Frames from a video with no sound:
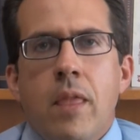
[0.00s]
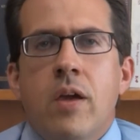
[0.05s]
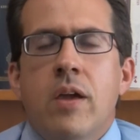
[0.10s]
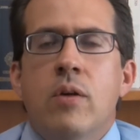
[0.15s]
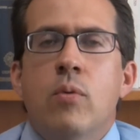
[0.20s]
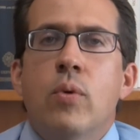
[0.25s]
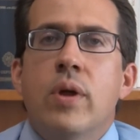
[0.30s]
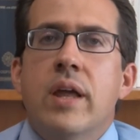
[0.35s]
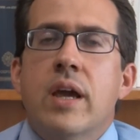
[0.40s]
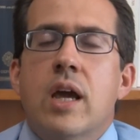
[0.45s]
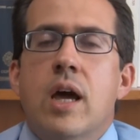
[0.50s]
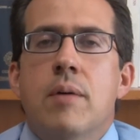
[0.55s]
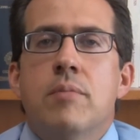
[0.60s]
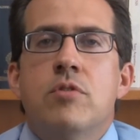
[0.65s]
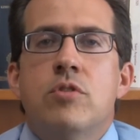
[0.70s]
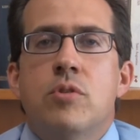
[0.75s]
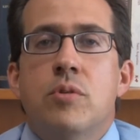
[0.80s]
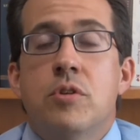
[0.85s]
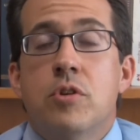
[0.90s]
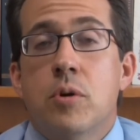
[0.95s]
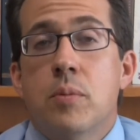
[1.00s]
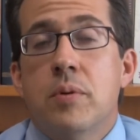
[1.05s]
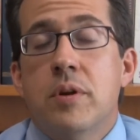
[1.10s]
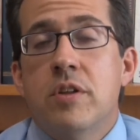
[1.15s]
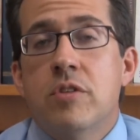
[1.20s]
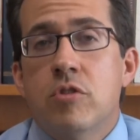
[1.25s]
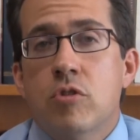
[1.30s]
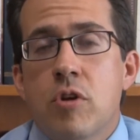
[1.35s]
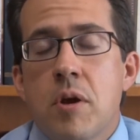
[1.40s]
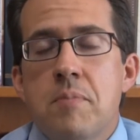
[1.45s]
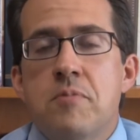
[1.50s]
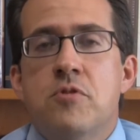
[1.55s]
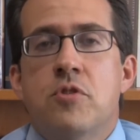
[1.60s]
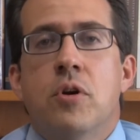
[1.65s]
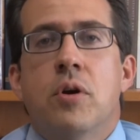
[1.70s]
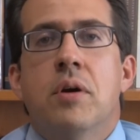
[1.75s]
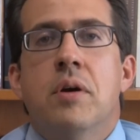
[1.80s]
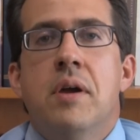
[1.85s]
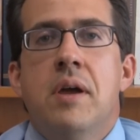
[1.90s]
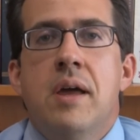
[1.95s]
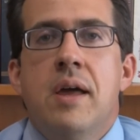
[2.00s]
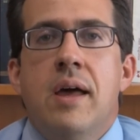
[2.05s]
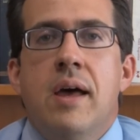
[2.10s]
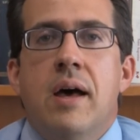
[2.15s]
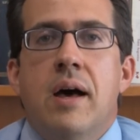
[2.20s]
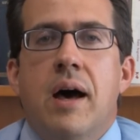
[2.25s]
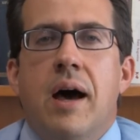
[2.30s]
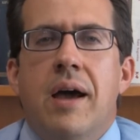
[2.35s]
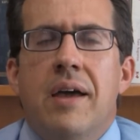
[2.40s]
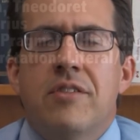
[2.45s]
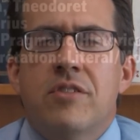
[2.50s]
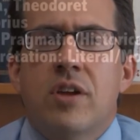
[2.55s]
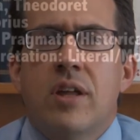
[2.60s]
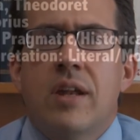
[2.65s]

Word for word: And when it comes to interpreting scripture, uh, it's